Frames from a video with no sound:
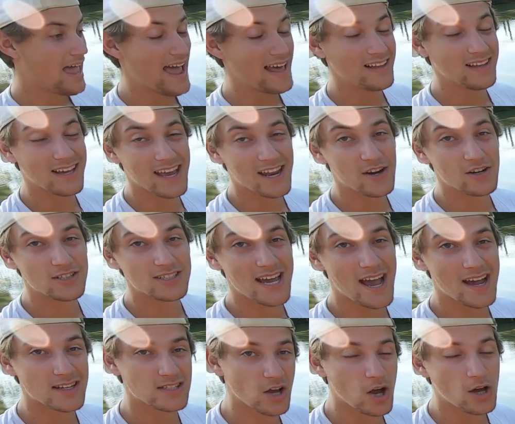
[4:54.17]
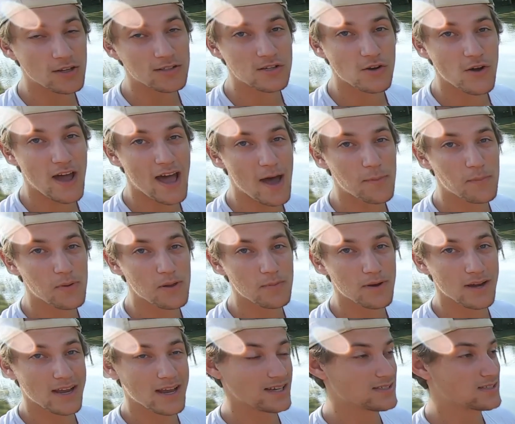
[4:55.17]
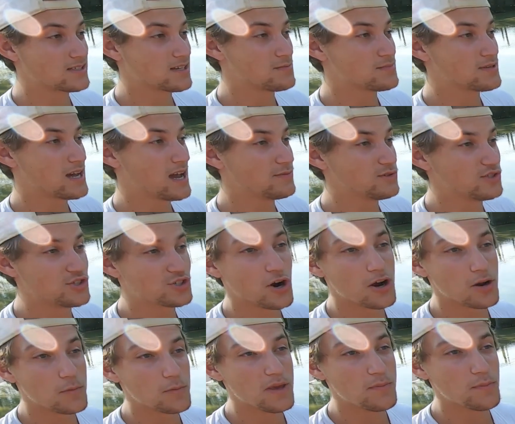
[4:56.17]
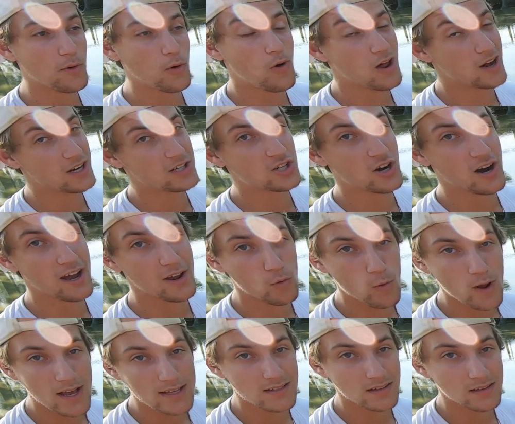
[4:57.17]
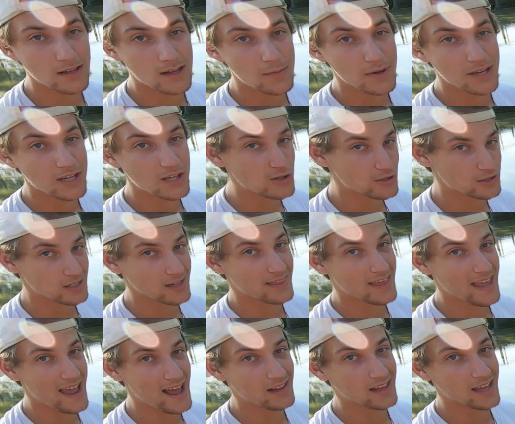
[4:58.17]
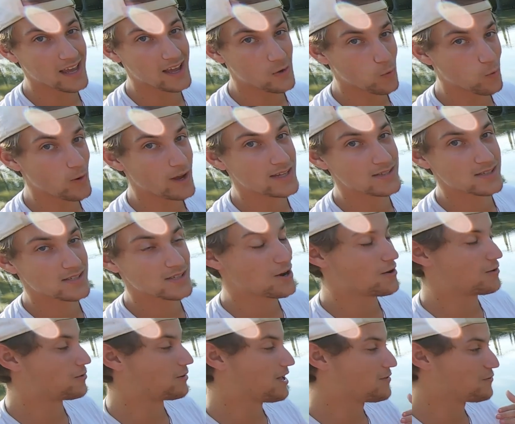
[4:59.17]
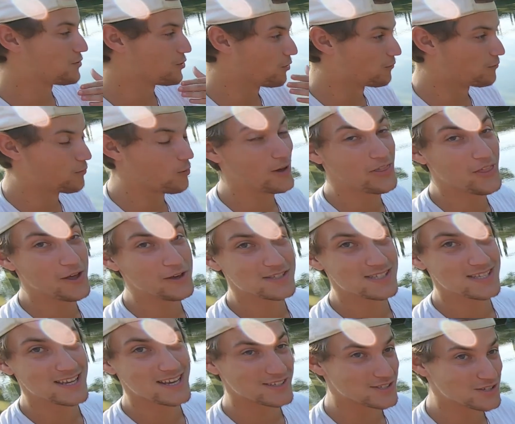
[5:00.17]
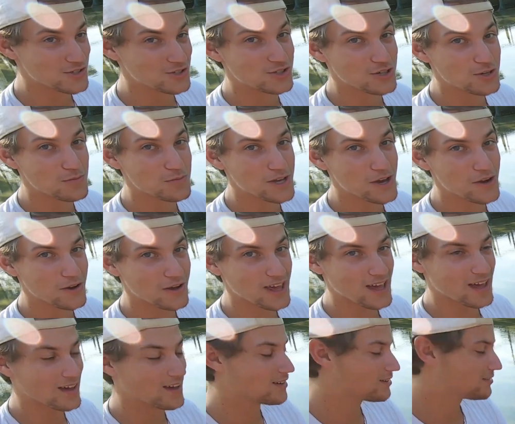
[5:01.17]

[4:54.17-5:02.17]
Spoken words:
Alligator attacks also happen because sometimes drunk people wanna try and wrestle them, and usually the alligator wins. So if you avoid those things, you should be okay.